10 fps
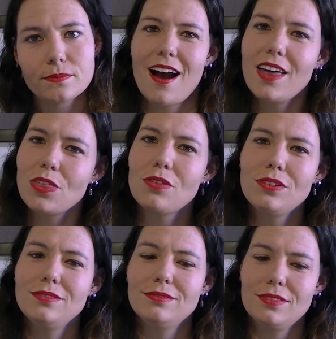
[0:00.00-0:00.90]
I
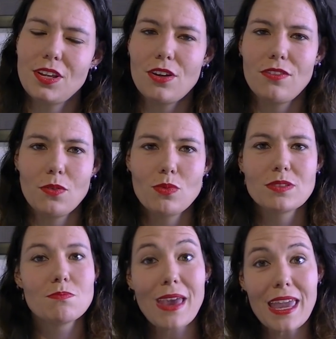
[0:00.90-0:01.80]
thought, if it
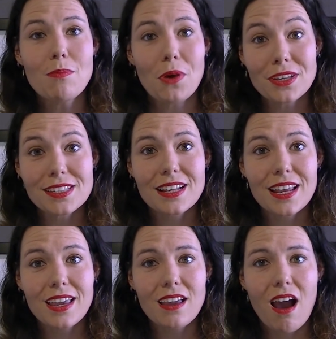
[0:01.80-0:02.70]
was me
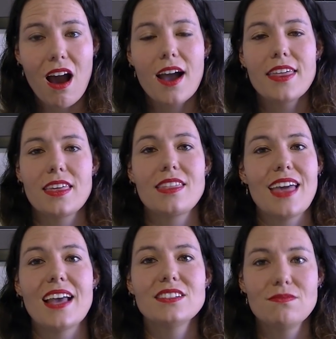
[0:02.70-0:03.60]
personally, I think
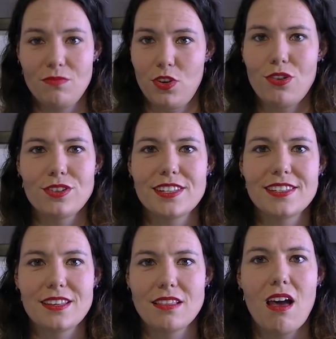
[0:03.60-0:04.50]
that
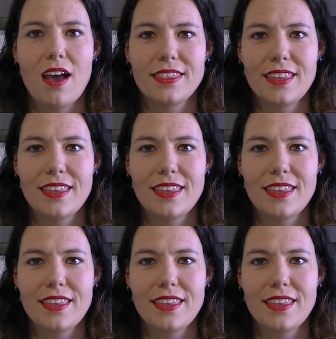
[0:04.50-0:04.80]
crosses the line.